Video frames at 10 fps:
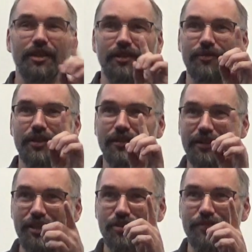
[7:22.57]
He could run
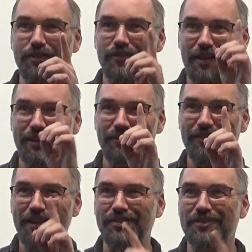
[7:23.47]
each of the 5
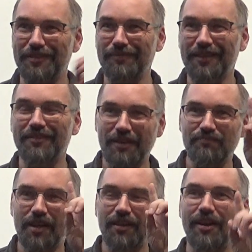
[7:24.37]
faster than.
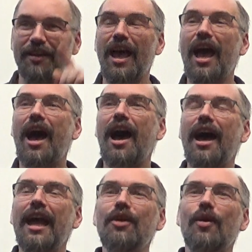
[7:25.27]
All right.
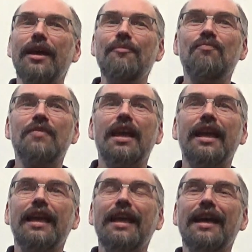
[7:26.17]
Anyway,
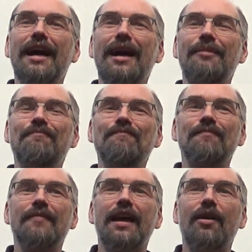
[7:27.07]

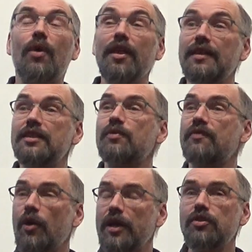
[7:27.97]
one of the things that was
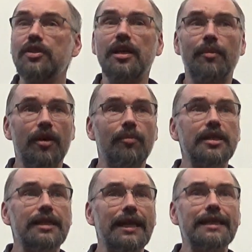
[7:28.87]
very interesting about him
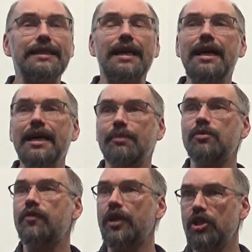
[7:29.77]
is that his
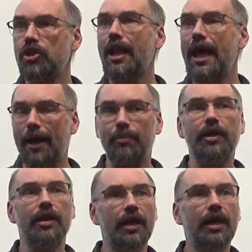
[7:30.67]
times for each lap
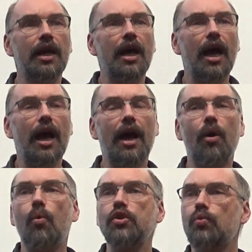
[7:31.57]

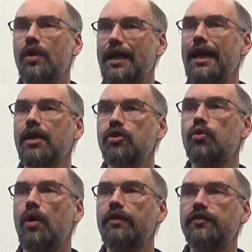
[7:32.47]
was within
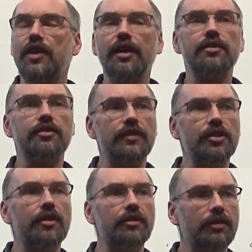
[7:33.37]
12 seconds of
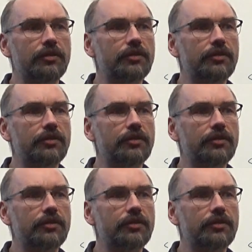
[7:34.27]
each other.